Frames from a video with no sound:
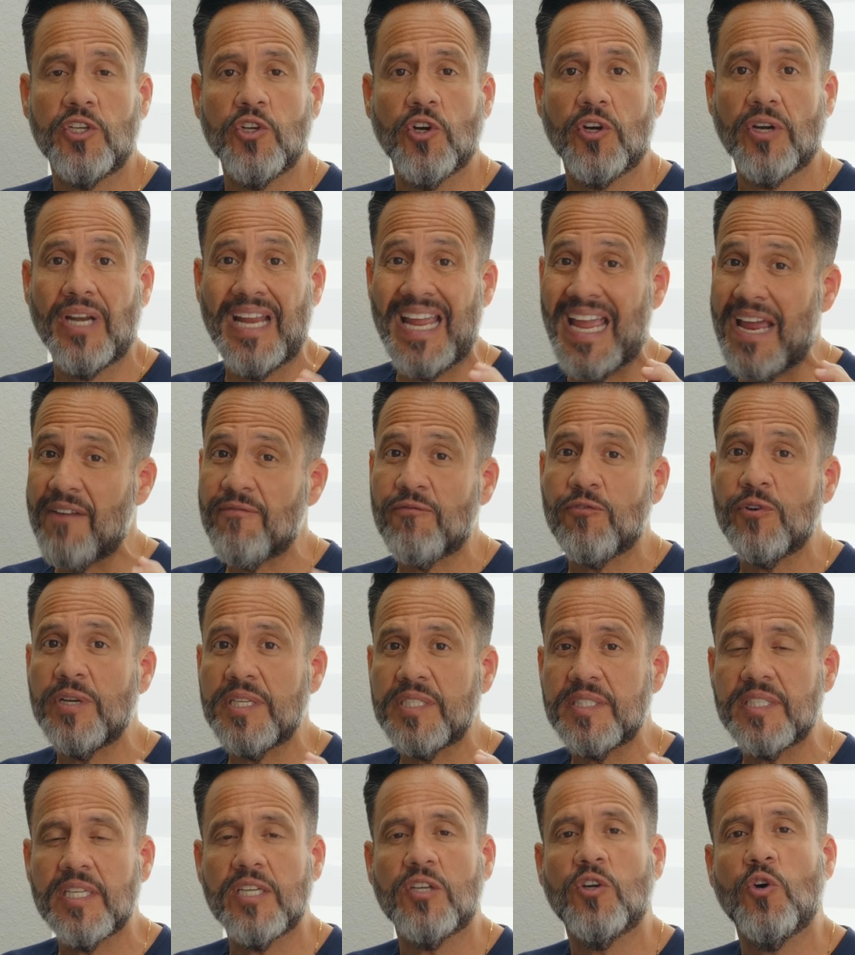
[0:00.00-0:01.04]
your every
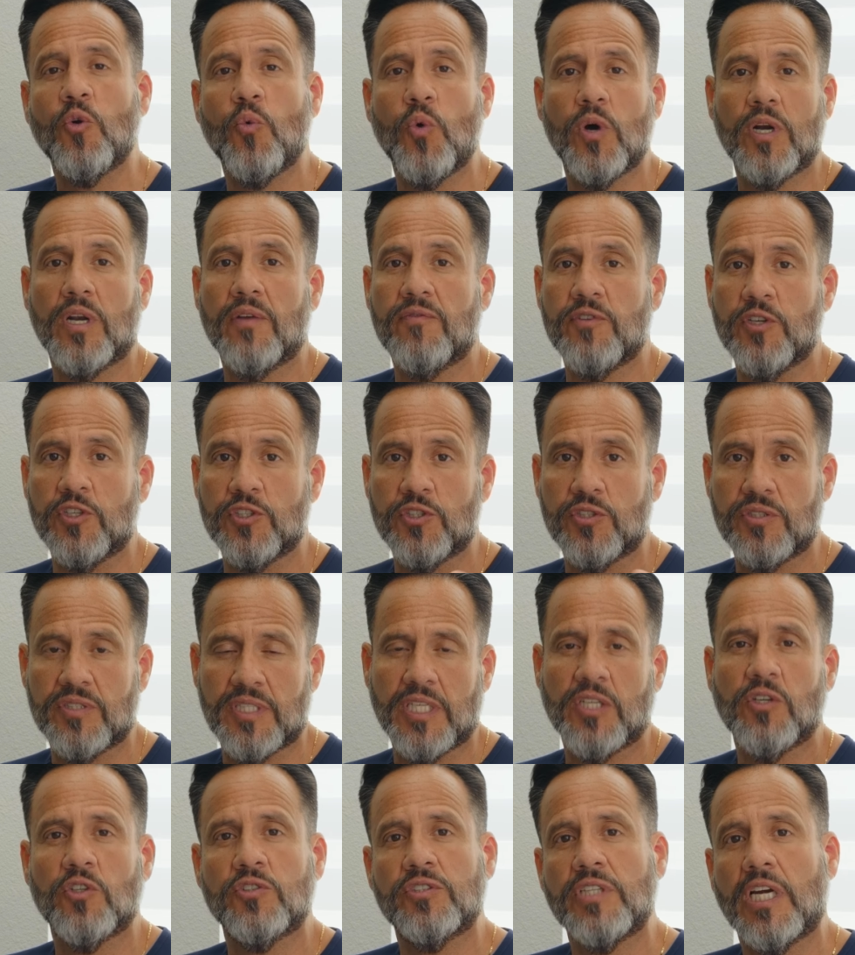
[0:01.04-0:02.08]
single one of your
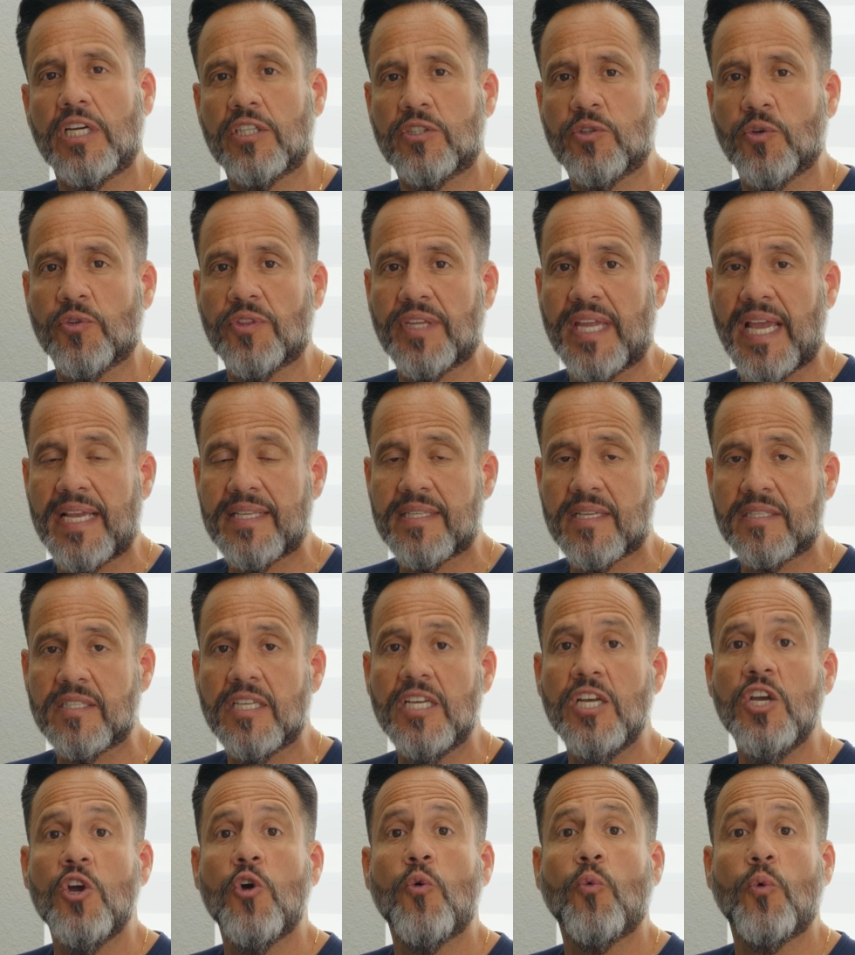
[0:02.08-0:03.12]
single dark tooth cases
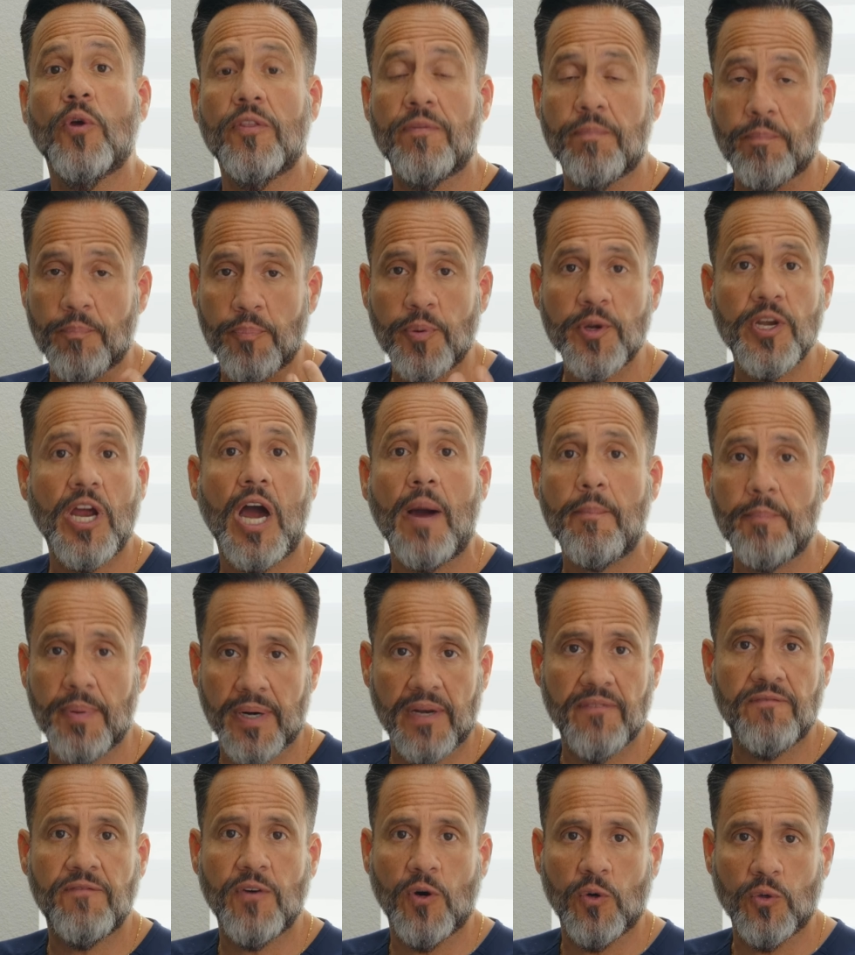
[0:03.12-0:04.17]
with
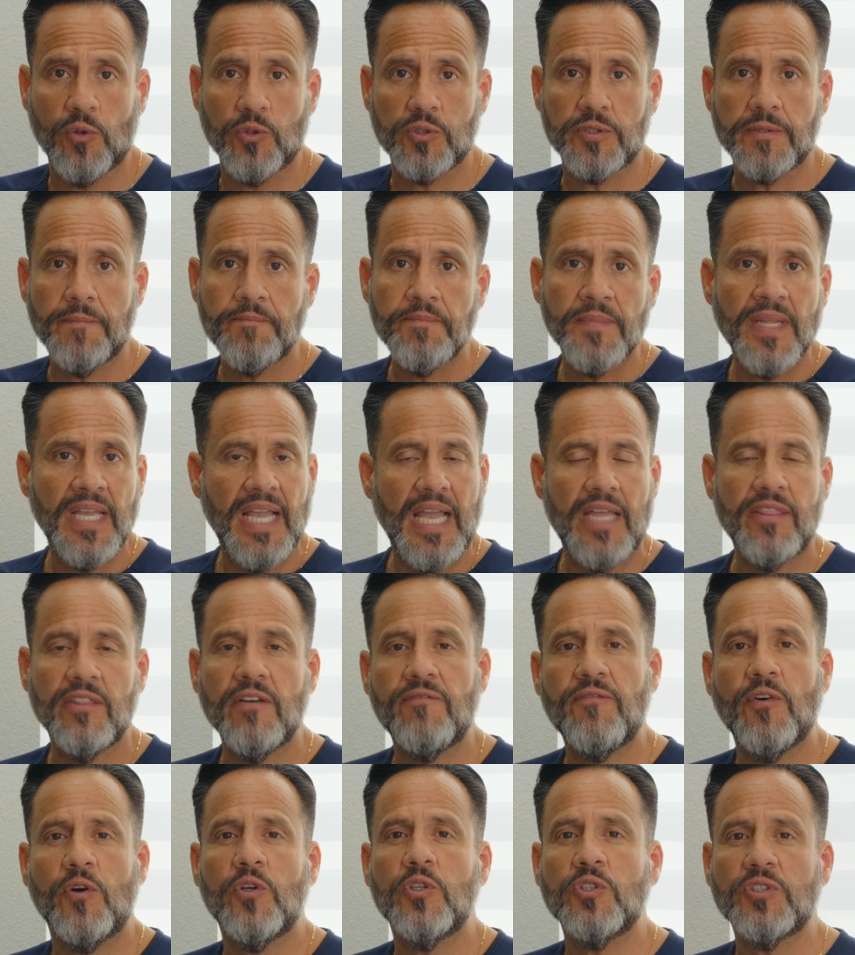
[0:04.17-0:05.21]
preoperative photos. And the
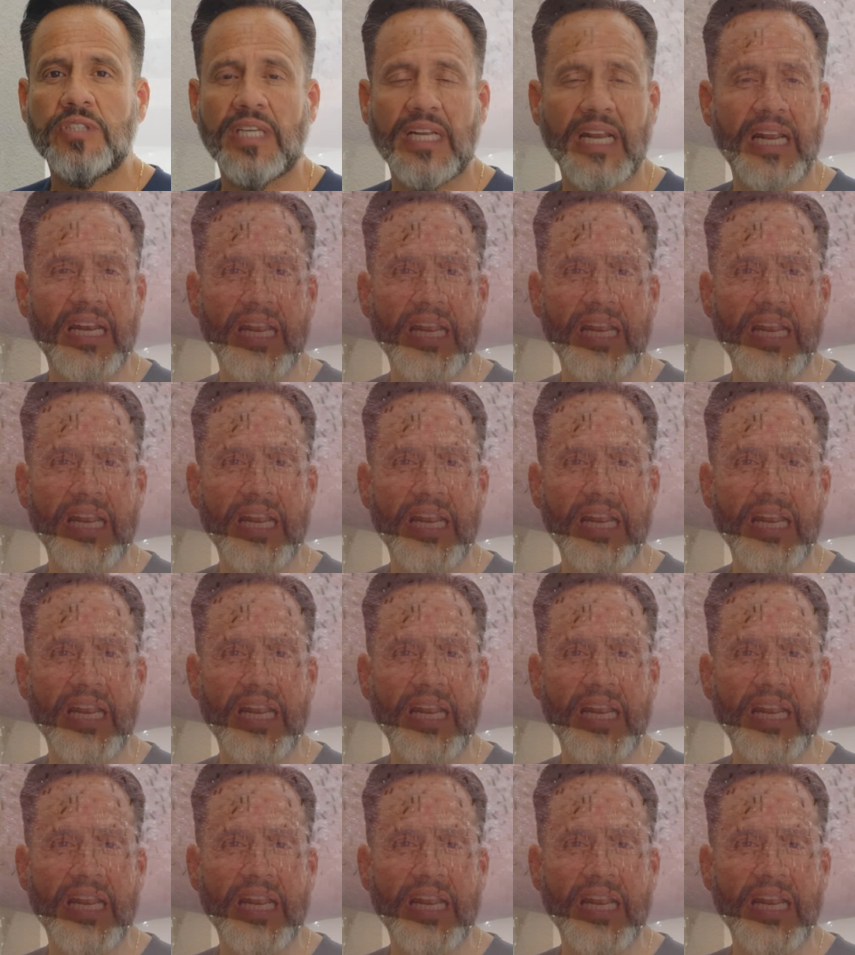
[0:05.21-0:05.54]
photos that I